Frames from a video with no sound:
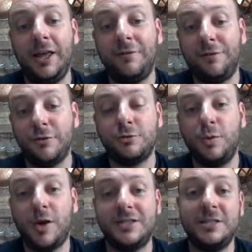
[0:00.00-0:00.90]
first
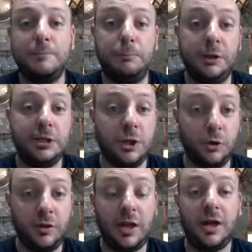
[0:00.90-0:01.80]
request is, please
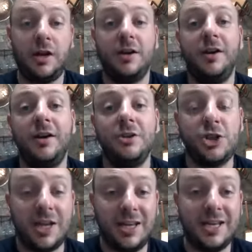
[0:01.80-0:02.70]
go there,
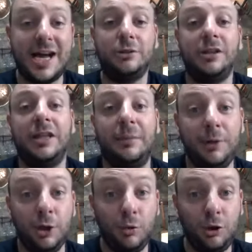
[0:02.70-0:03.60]
check it out, let
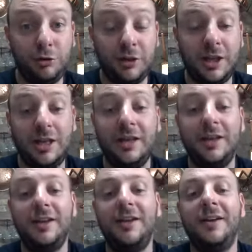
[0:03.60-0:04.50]
me know what you think.
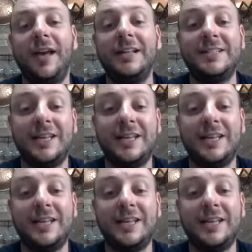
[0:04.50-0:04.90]
And